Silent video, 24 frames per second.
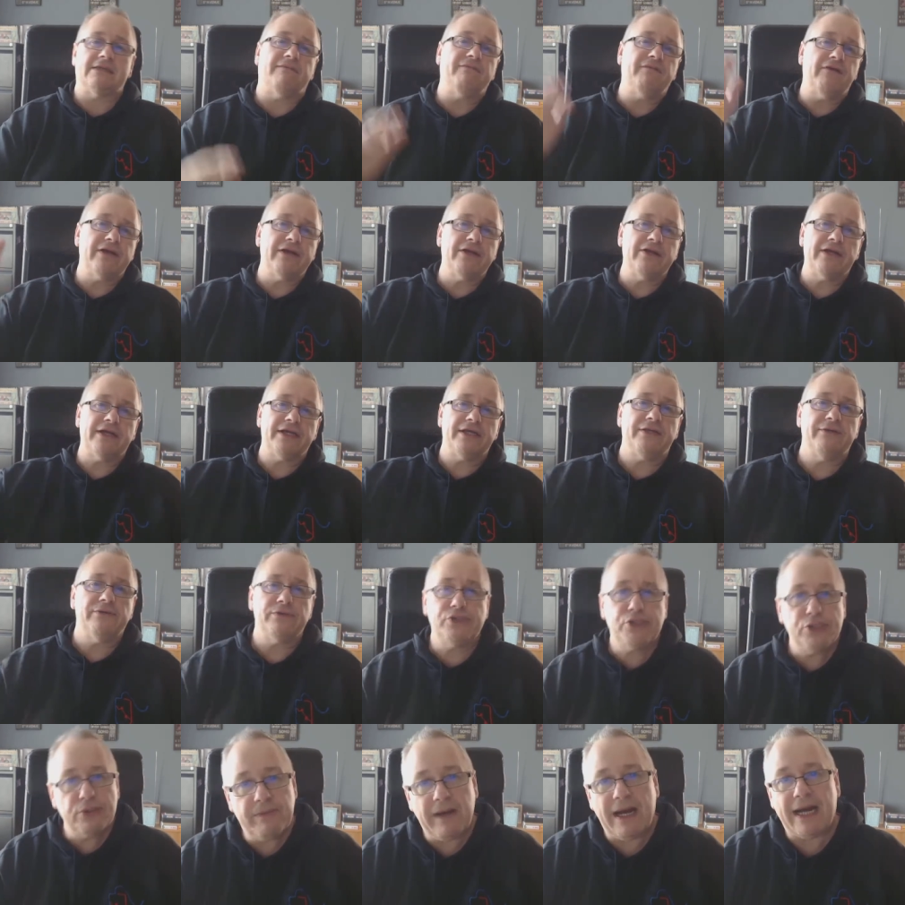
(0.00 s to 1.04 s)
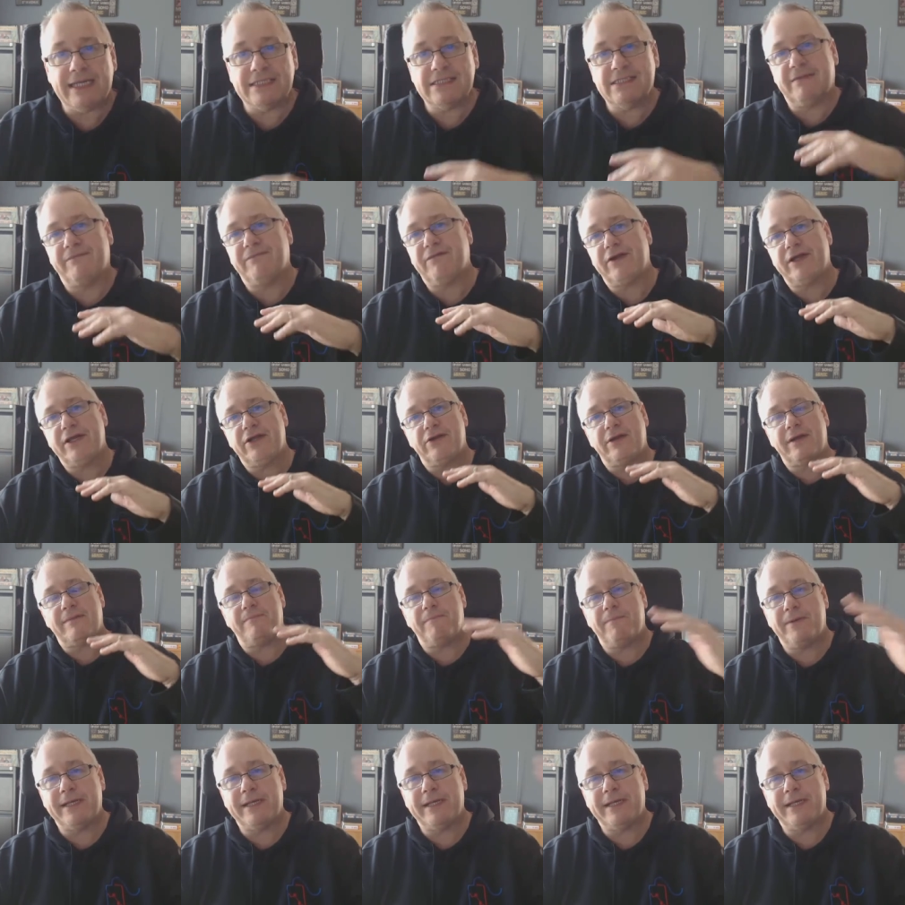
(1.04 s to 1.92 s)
I'm very good at YouTube ads. I'm very good at